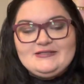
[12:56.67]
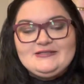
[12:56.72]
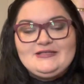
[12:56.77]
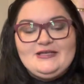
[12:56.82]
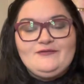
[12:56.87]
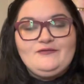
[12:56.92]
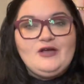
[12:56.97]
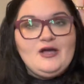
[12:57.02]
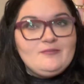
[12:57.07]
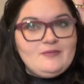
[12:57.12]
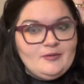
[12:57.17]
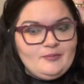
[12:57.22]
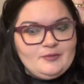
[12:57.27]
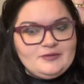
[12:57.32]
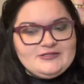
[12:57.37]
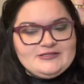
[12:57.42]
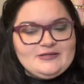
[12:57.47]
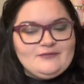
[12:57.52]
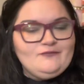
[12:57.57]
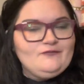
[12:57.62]
They've come up
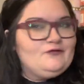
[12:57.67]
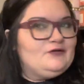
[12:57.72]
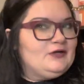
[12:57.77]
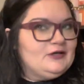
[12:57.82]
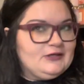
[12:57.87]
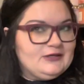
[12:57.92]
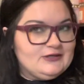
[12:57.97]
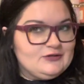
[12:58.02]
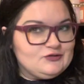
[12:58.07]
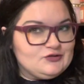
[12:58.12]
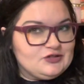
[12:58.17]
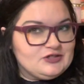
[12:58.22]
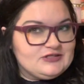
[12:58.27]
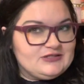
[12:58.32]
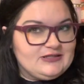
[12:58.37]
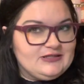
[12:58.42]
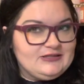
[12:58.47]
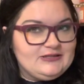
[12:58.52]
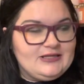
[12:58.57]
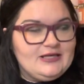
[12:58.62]
with some very
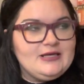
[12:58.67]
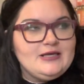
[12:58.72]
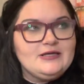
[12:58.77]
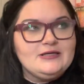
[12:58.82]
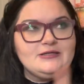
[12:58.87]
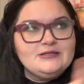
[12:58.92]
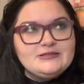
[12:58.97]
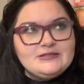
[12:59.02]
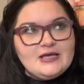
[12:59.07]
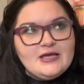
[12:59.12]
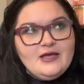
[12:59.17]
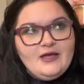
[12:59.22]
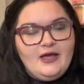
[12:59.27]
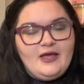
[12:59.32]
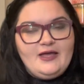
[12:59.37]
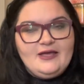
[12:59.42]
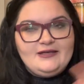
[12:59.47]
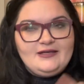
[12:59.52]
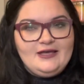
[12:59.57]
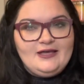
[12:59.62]
interesting things,
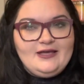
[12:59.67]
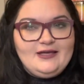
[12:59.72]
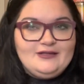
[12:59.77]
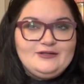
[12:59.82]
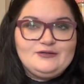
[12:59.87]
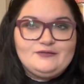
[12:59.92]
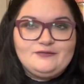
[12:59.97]
aka the